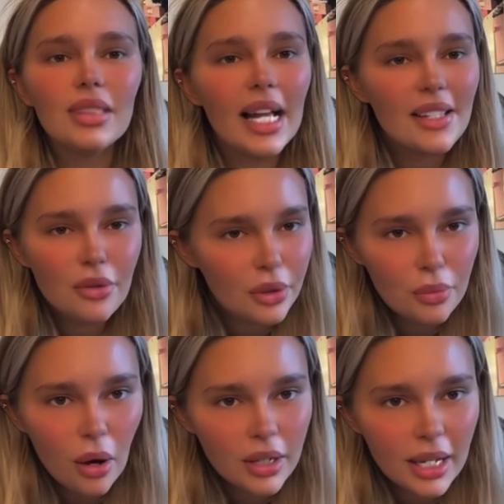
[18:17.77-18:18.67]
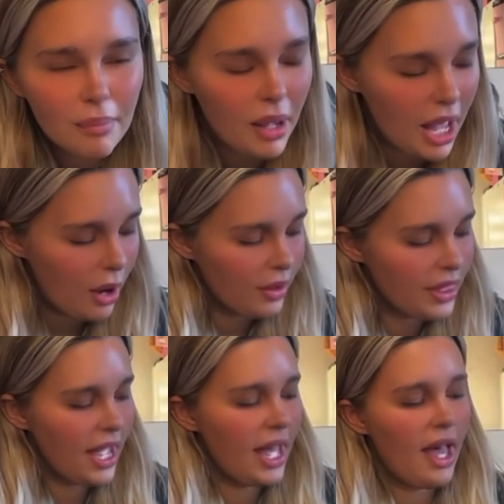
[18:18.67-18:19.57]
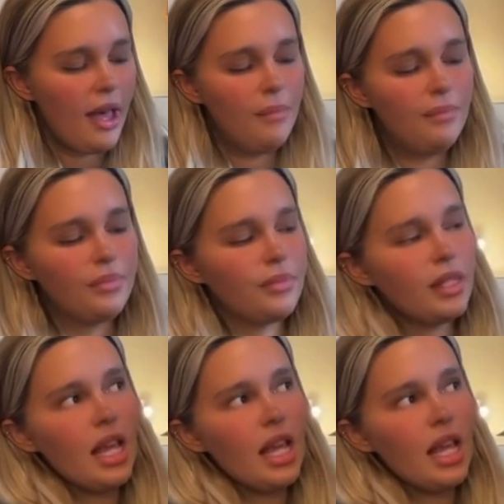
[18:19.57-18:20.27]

I don't know what you compare with it. I